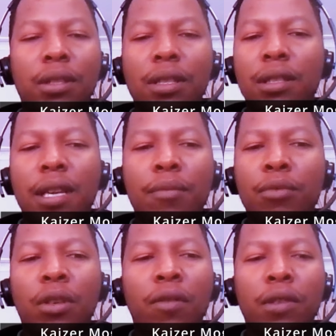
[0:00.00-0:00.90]
You
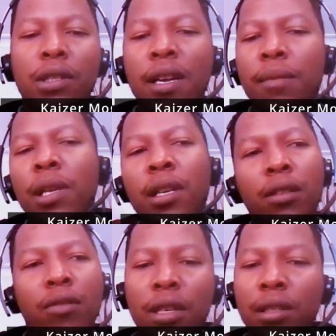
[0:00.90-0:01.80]
give it time, let
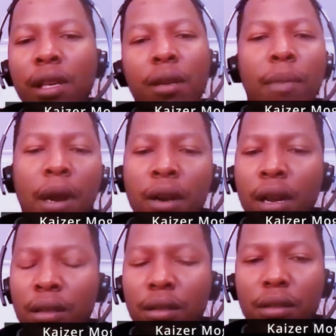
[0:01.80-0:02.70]
it rest, let it
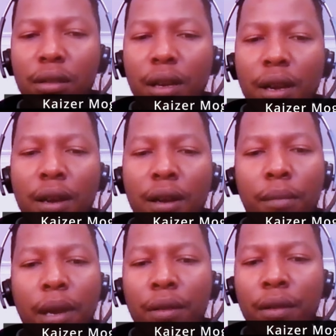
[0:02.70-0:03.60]
marinate,
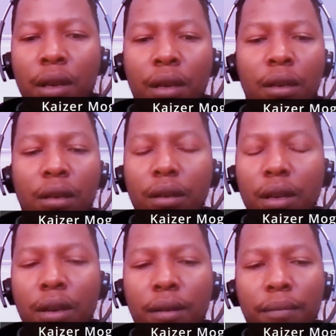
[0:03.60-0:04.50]
and then
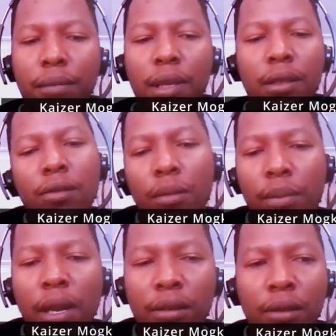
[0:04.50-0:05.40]
get to a
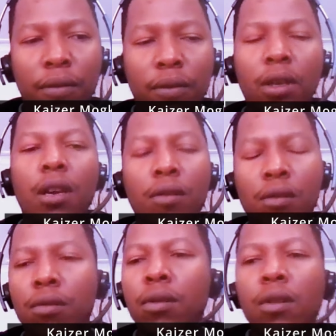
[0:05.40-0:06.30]
place of, okay,
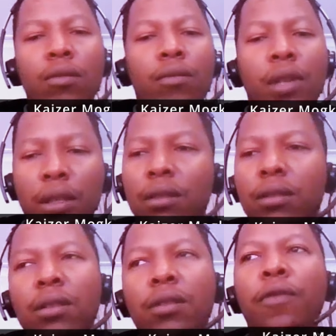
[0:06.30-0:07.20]
cool. This
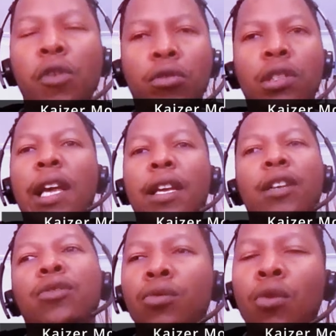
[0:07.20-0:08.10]
feels like
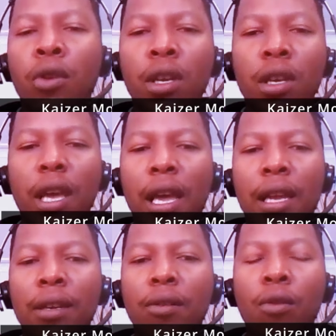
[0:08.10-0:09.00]
a story,
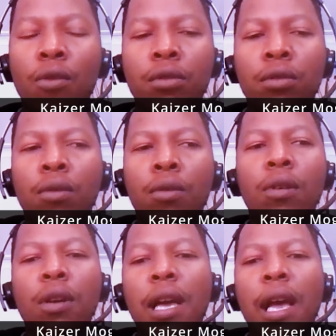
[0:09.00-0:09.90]
and also
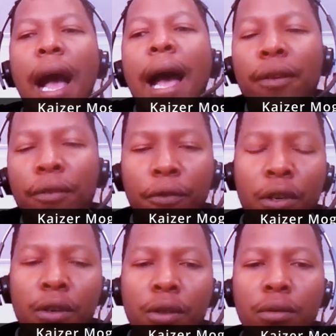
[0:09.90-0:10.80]
I
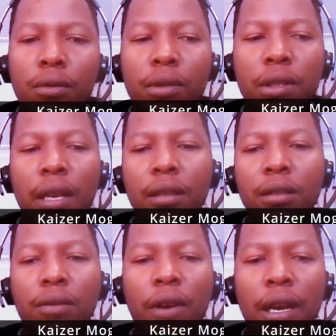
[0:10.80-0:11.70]
feel
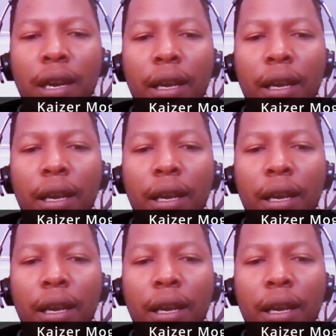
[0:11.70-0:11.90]
satisfied.